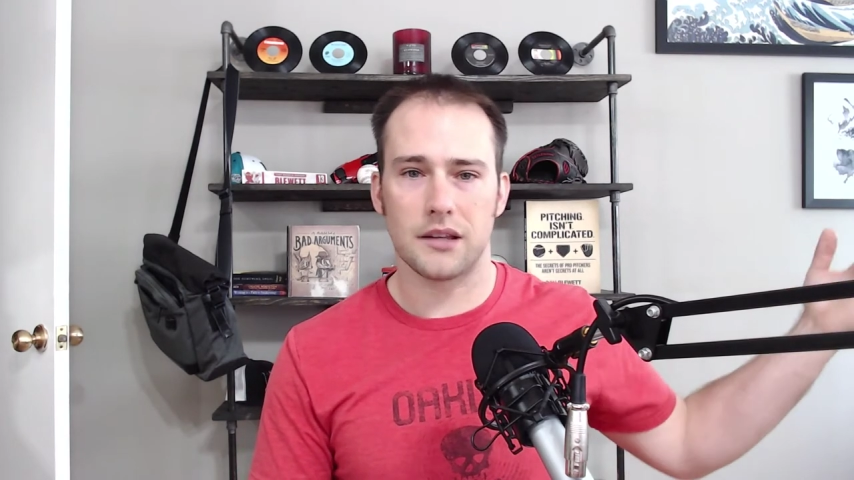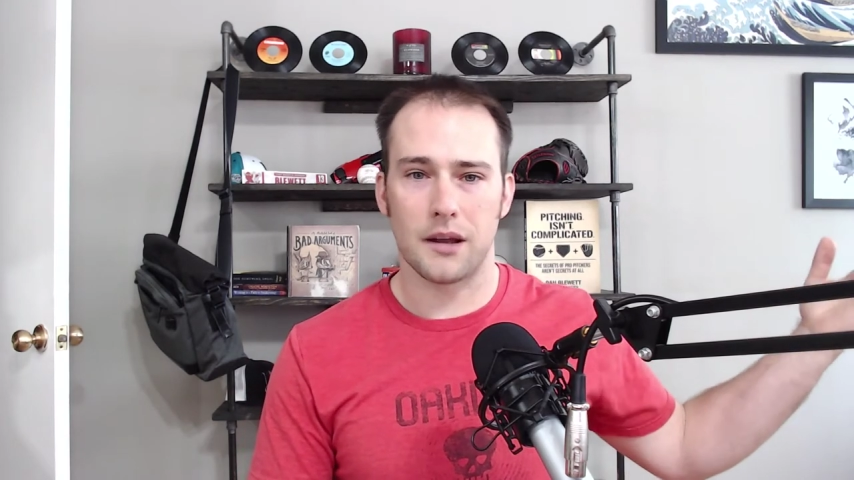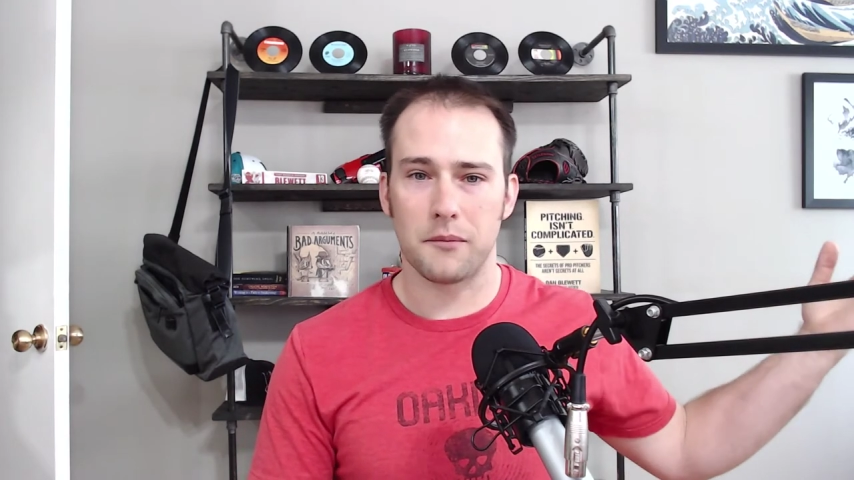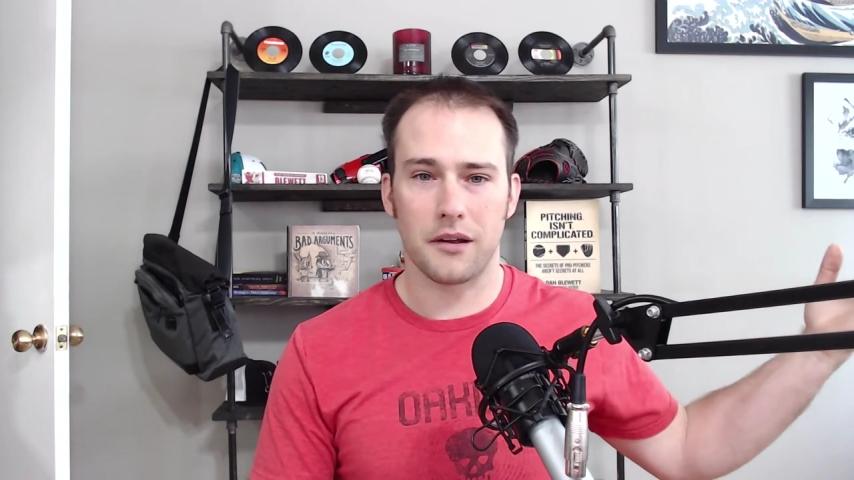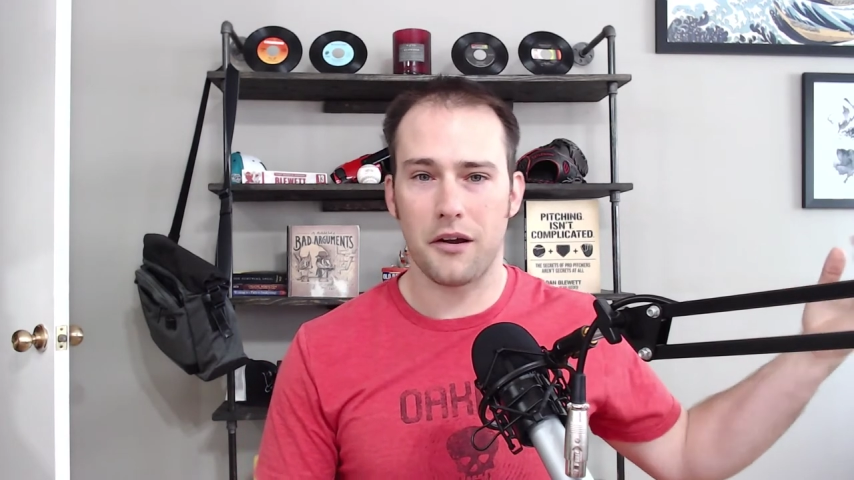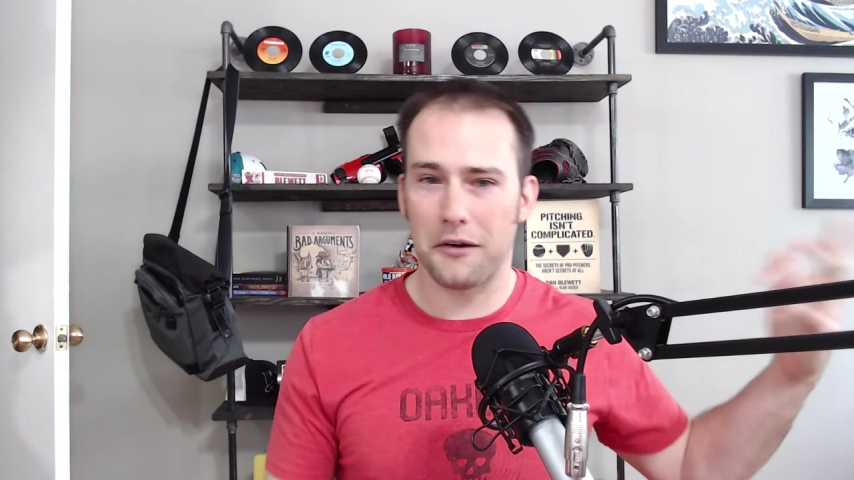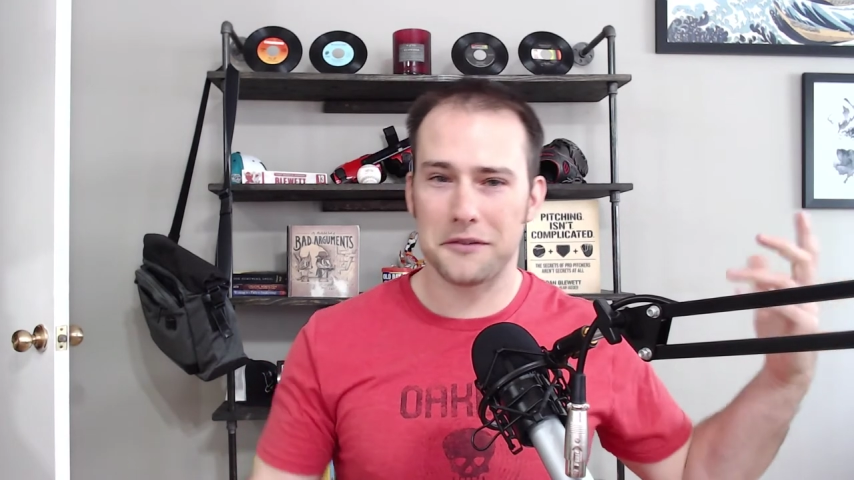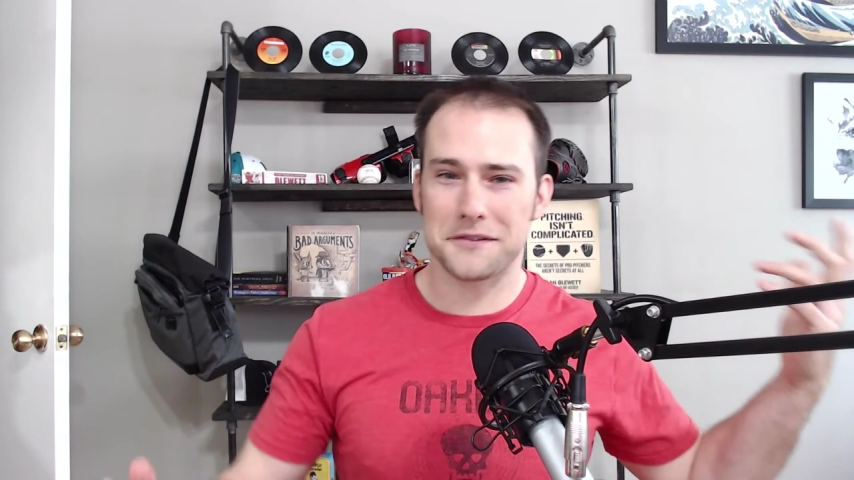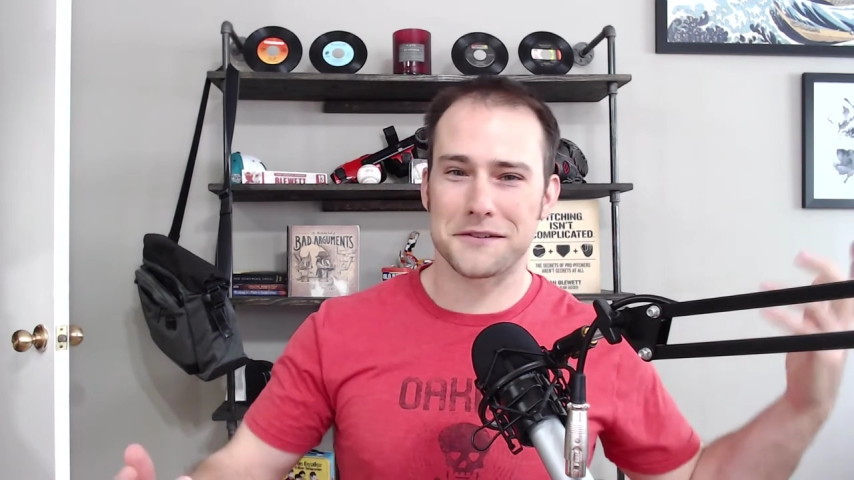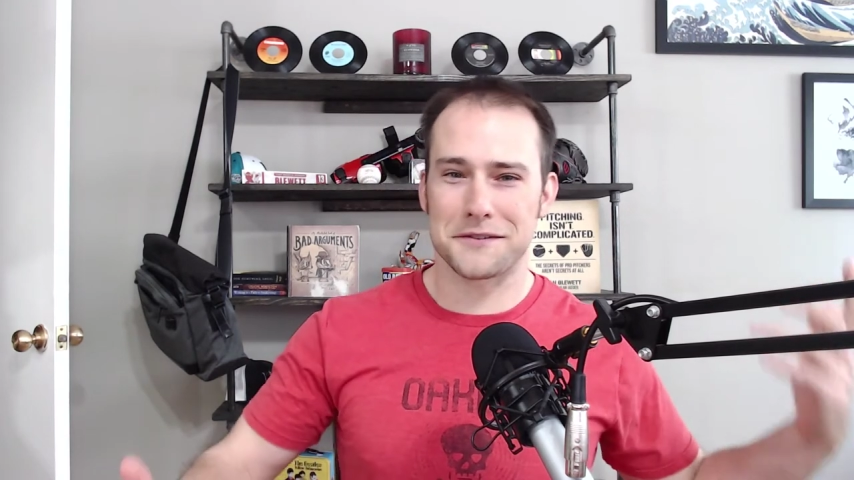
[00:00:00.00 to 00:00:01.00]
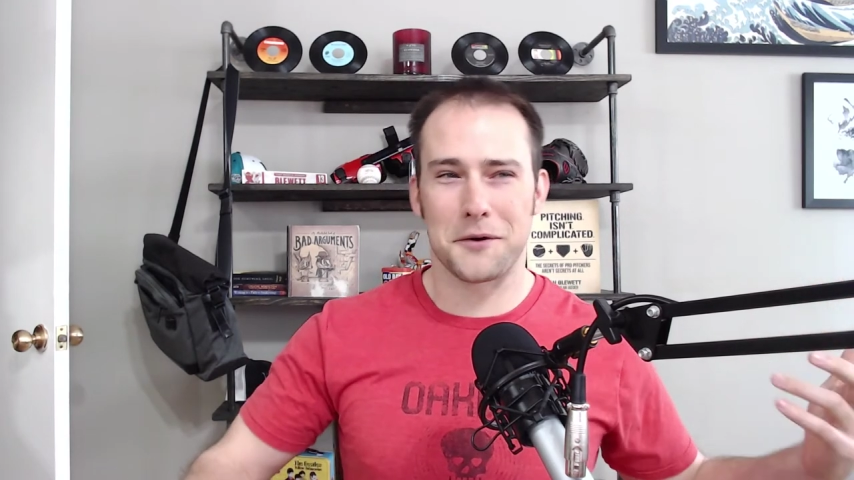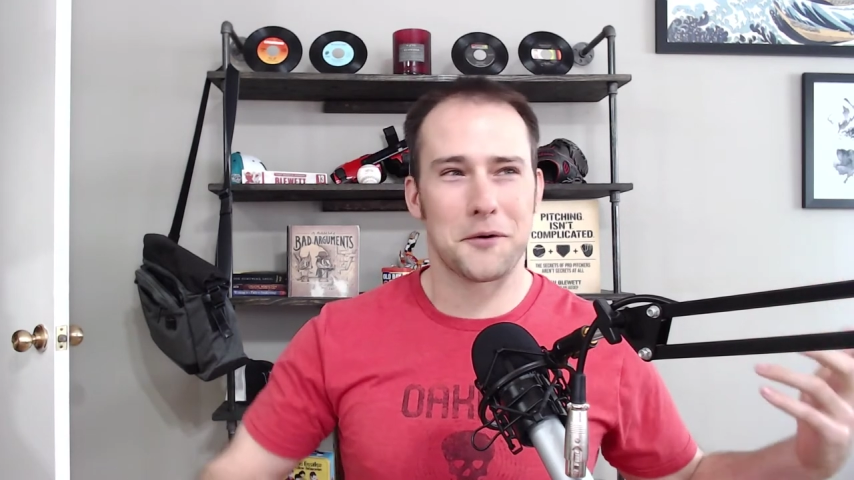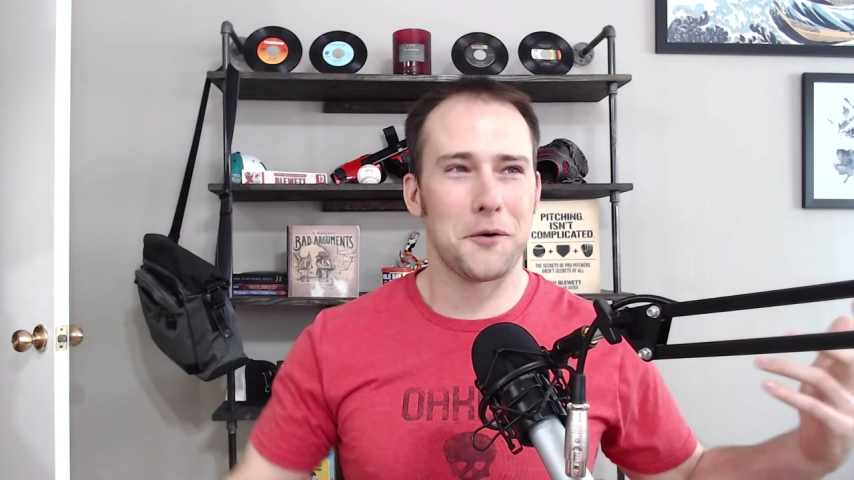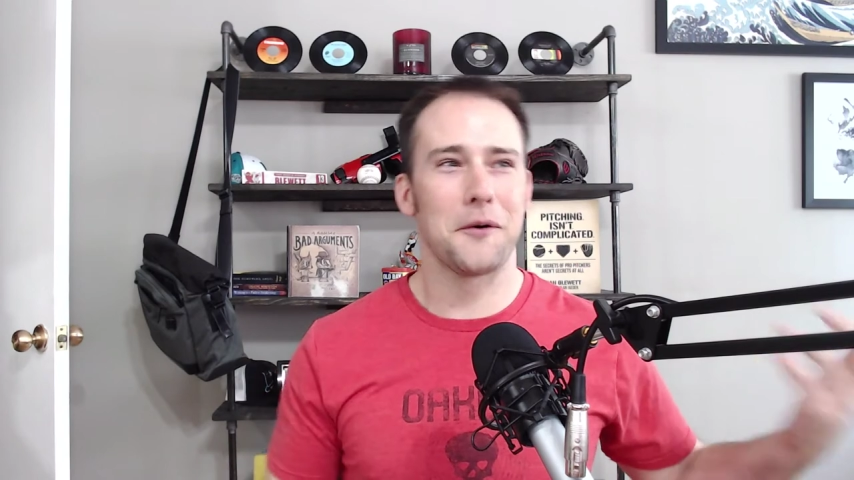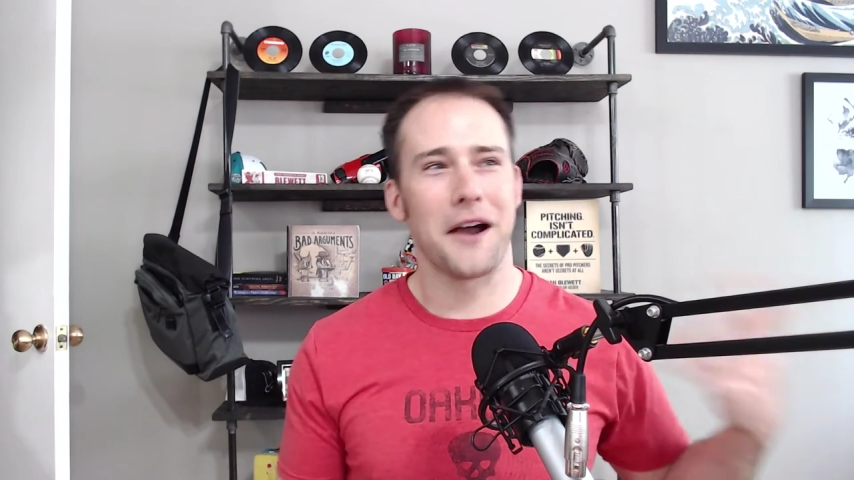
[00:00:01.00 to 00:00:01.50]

I'm like, oh, this is so cool.